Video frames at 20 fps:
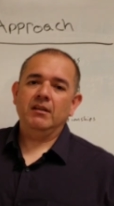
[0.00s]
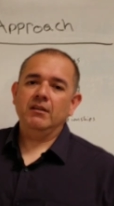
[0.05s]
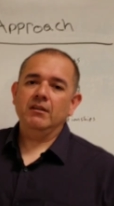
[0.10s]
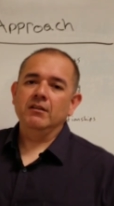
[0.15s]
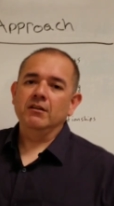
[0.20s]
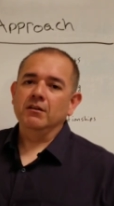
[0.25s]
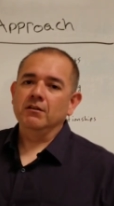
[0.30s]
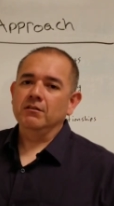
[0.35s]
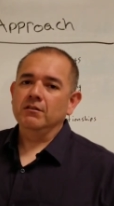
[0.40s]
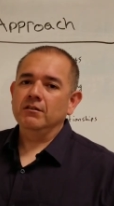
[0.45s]

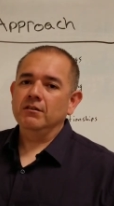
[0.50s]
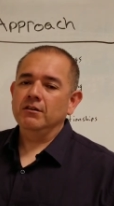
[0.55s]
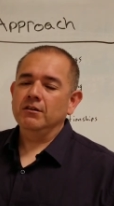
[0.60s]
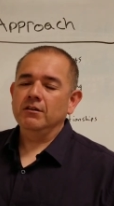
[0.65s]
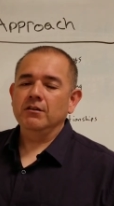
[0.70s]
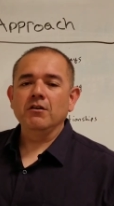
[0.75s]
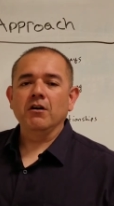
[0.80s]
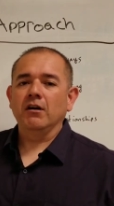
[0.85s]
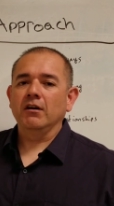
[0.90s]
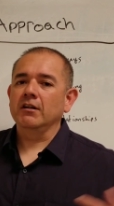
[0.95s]
you
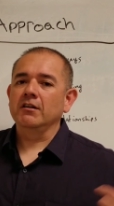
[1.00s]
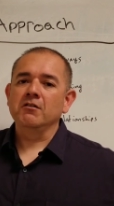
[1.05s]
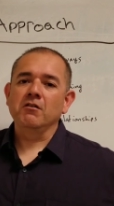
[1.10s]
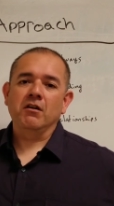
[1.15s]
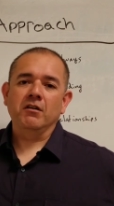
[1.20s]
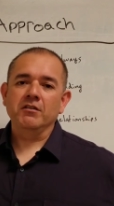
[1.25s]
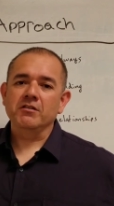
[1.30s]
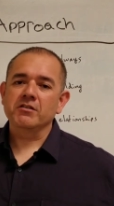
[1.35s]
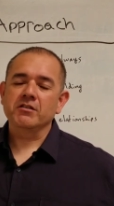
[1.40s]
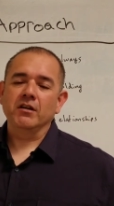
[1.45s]
already
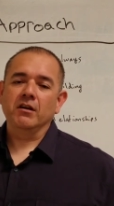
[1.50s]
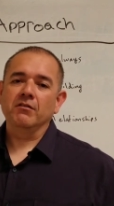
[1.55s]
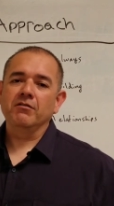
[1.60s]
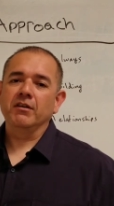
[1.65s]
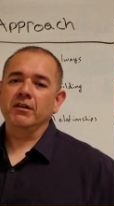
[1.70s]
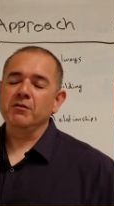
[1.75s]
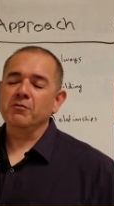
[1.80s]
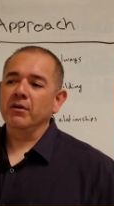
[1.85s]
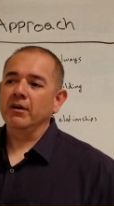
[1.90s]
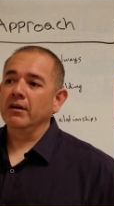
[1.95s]
know all this
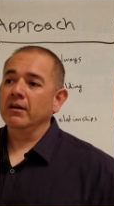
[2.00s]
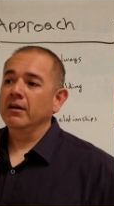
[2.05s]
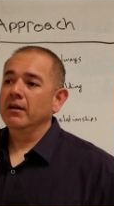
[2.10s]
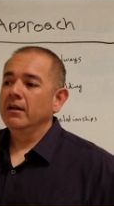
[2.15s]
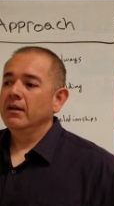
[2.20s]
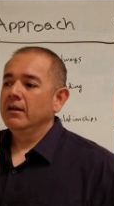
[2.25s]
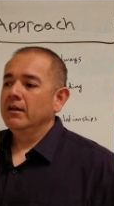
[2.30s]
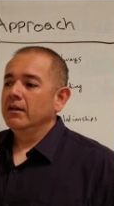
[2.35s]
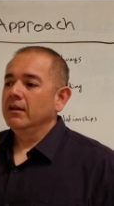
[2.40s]
stuff anyway,